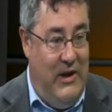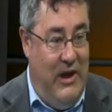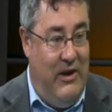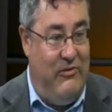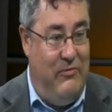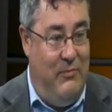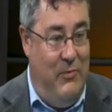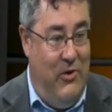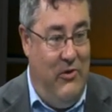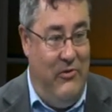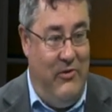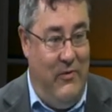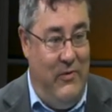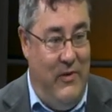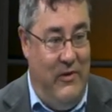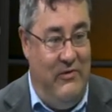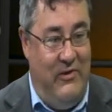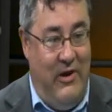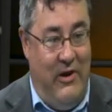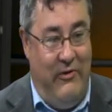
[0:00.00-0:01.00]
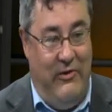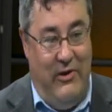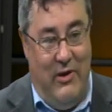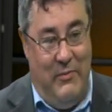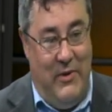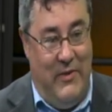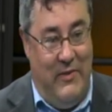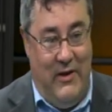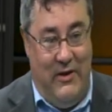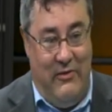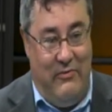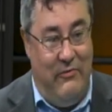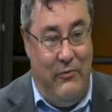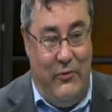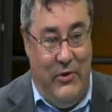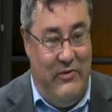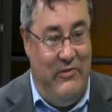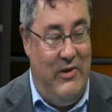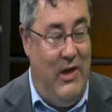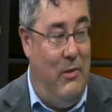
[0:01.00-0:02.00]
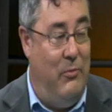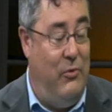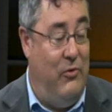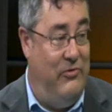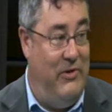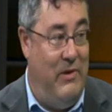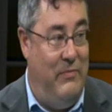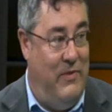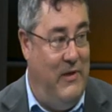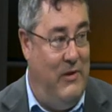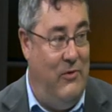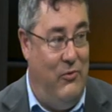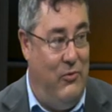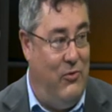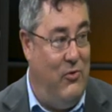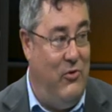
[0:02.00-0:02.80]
expert on this area, but there's, for example, something called